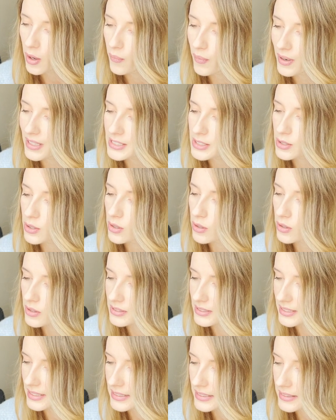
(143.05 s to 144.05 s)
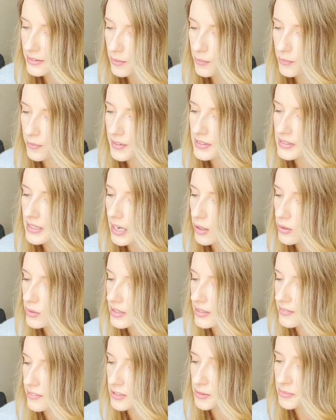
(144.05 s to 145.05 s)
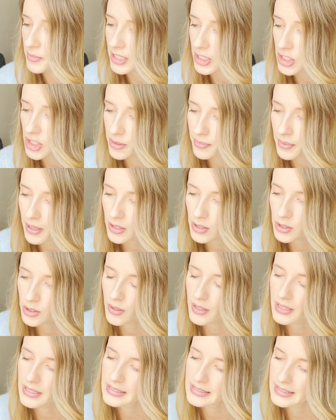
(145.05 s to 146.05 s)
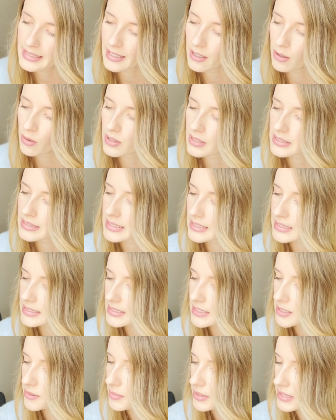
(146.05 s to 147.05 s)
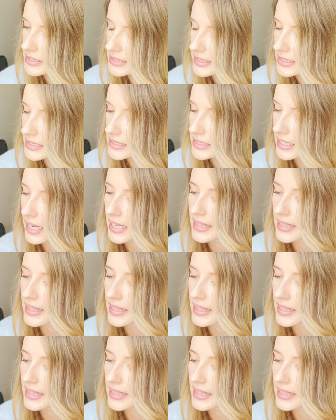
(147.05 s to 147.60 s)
Once you logged in, fill out information about your idea or existing business